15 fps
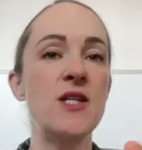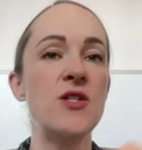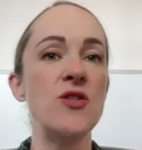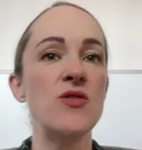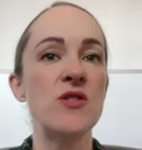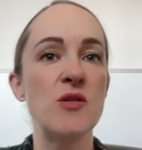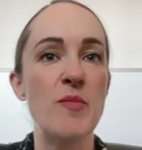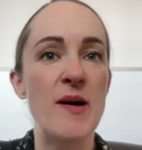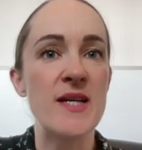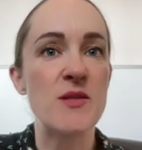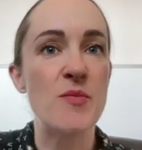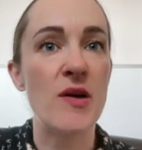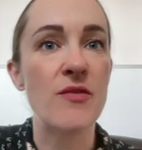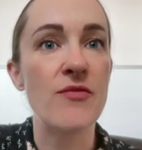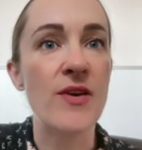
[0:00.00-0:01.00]
to use the past
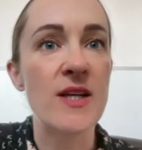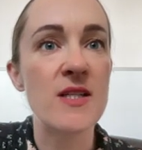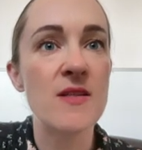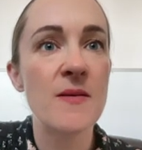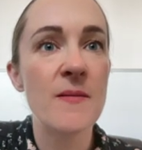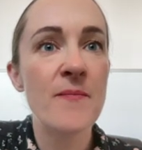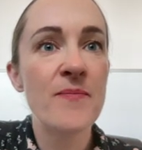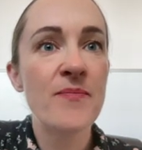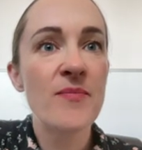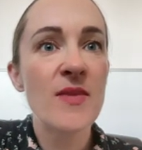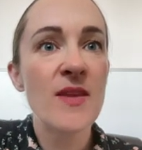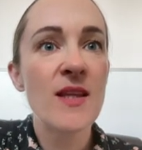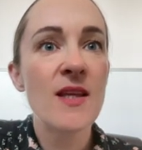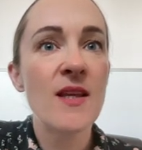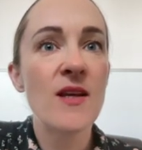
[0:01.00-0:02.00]
perfect.
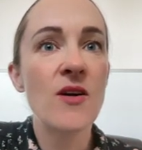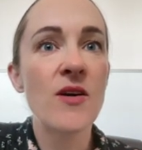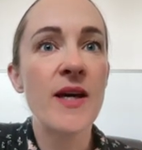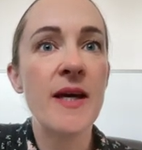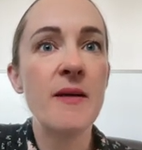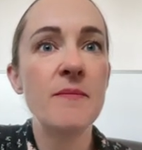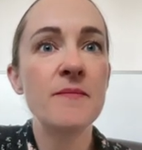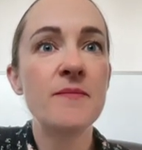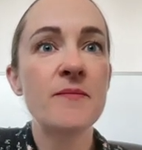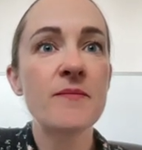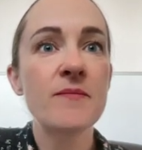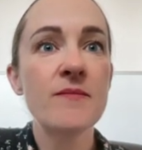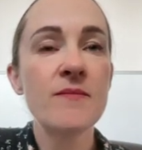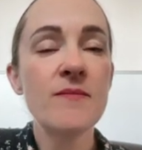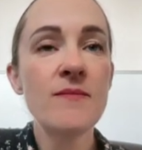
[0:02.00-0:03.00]
Okay?
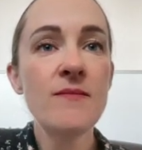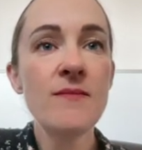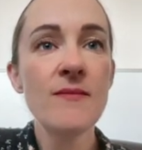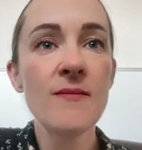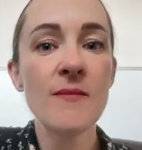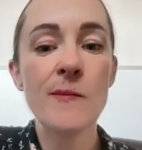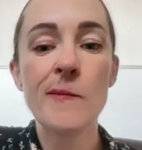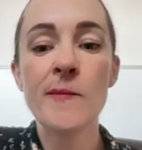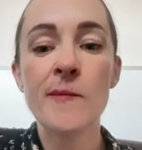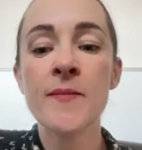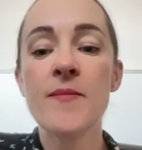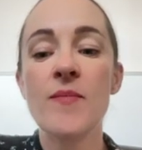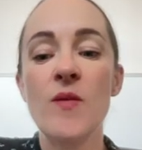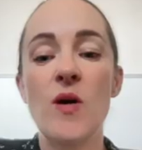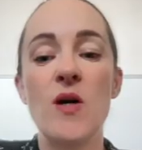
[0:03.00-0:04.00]

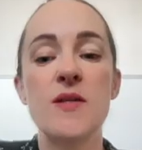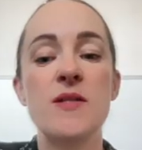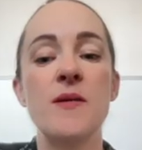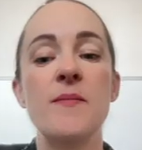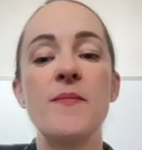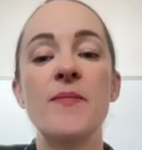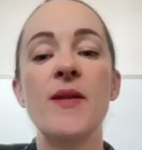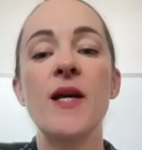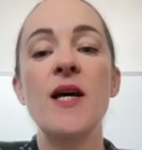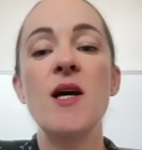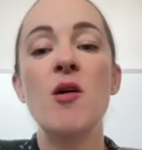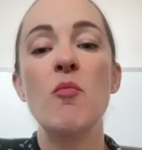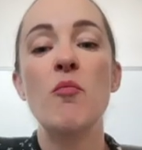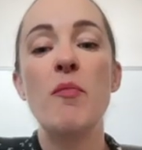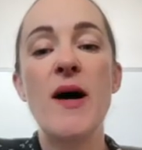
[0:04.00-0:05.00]
Awesome.
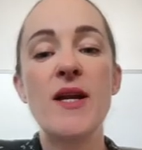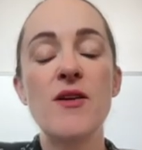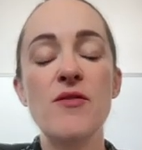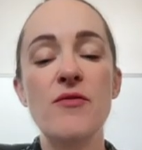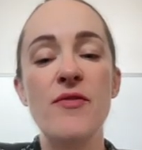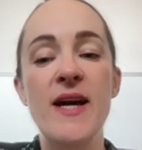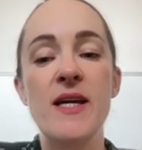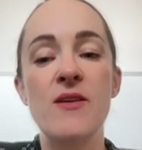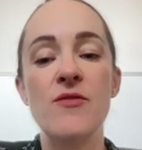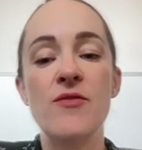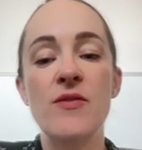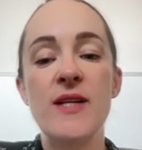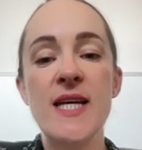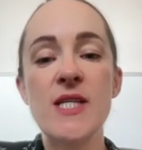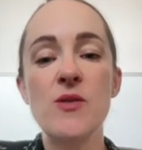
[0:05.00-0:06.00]
Pattern 5.
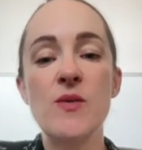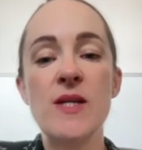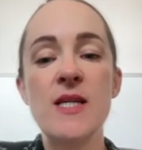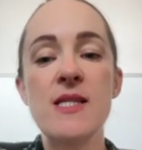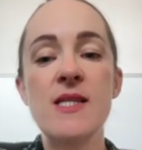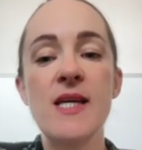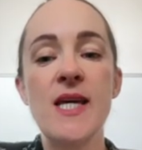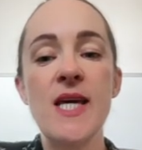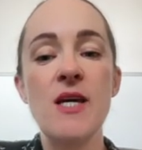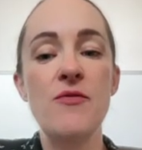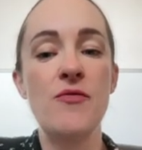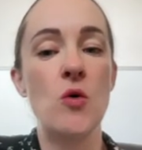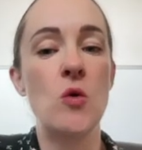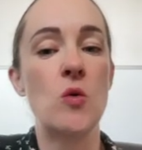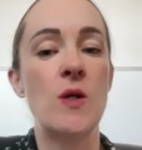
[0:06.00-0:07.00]
Next one is if
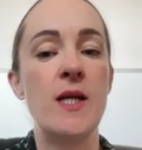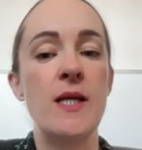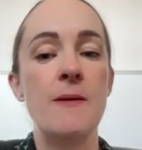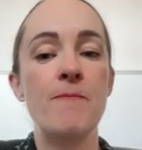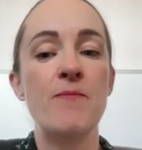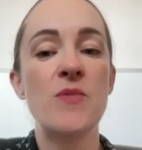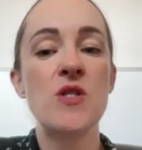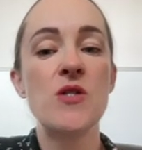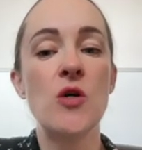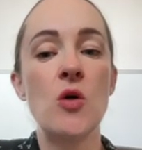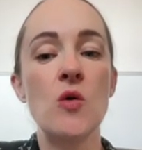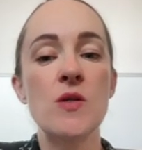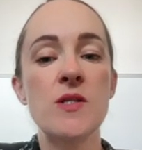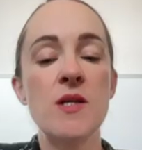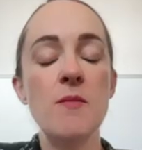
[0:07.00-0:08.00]
only.
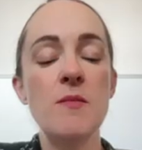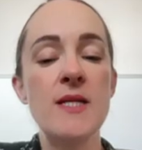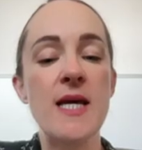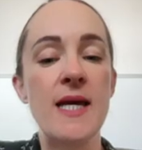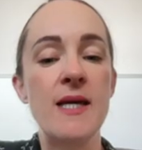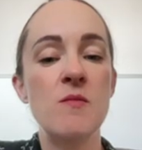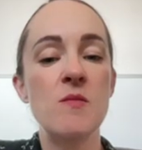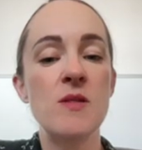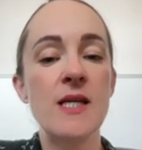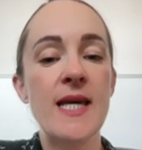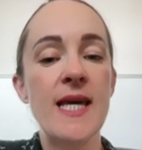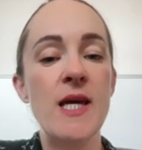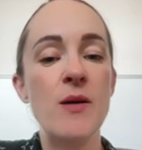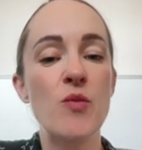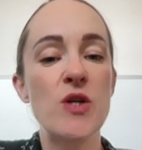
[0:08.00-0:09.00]
So sometimes
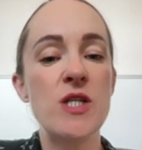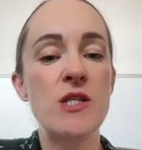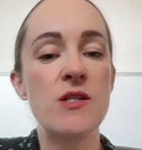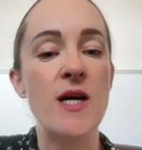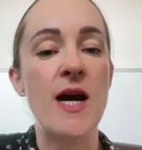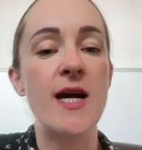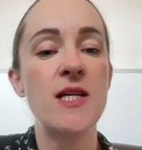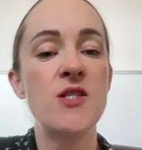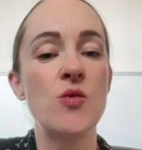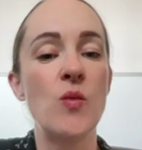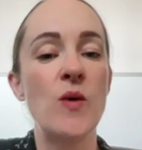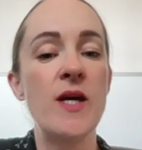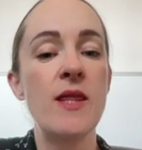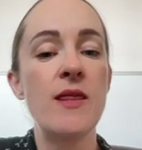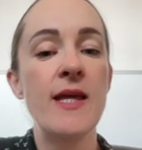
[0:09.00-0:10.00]
Cambridge starts
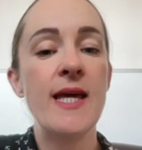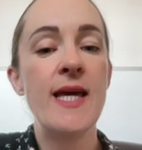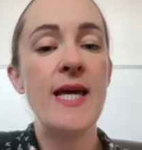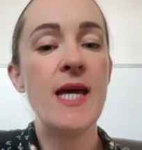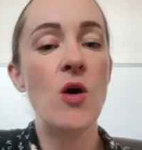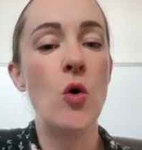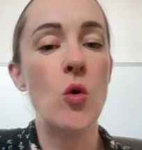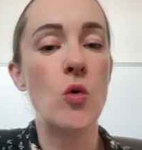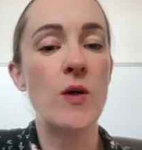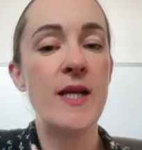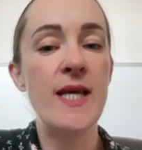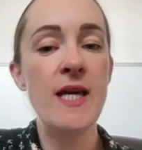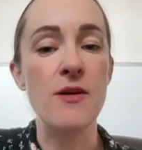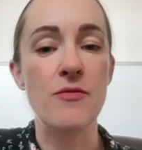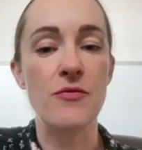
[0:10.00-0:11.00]
with
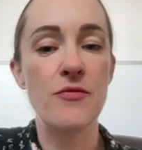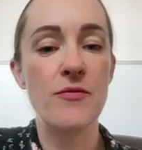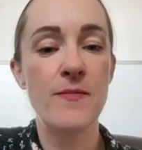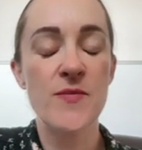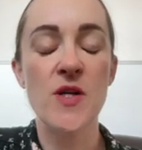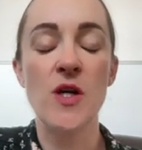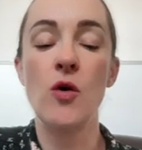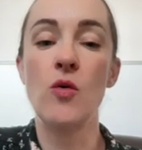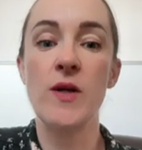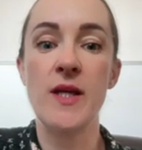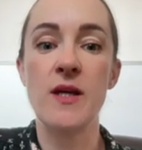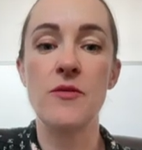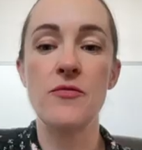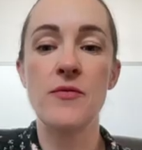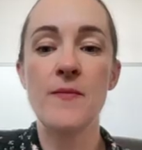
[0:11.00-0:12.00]
only
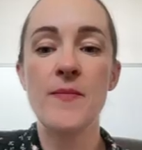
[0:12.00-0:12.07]
if,